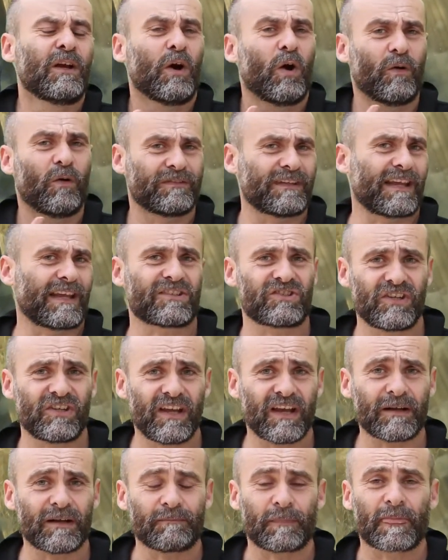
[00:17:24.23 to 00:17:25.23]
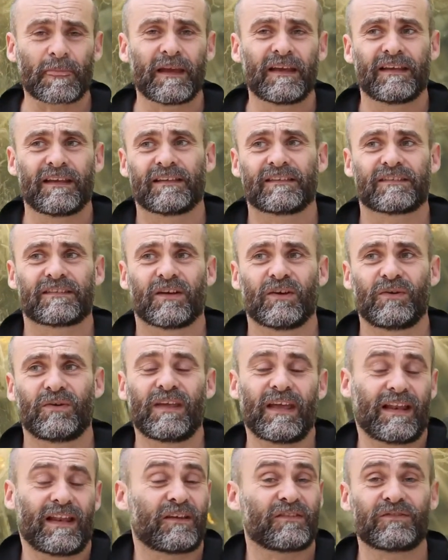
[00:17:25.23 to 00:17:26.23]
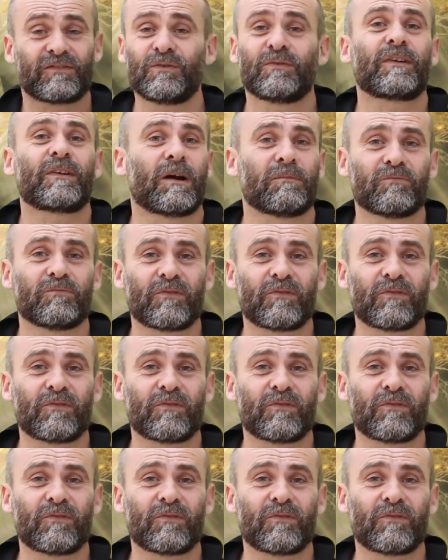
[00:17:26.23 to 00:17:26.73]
of next year. So yeah, that'll soon come